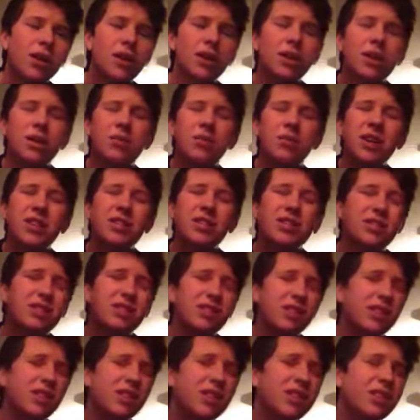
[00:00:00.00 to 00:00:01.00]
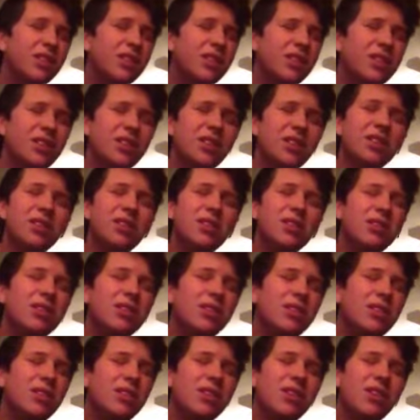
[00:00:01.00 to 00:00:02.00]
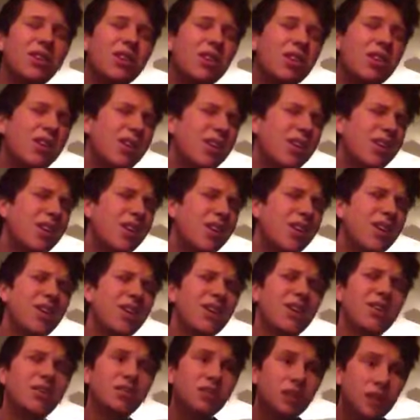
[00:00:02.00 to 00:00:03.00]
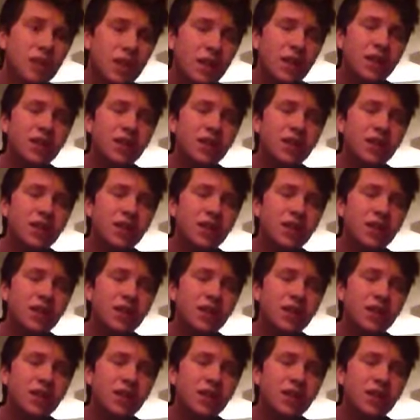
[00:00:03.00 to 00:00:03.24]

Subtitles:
am I still in your heart?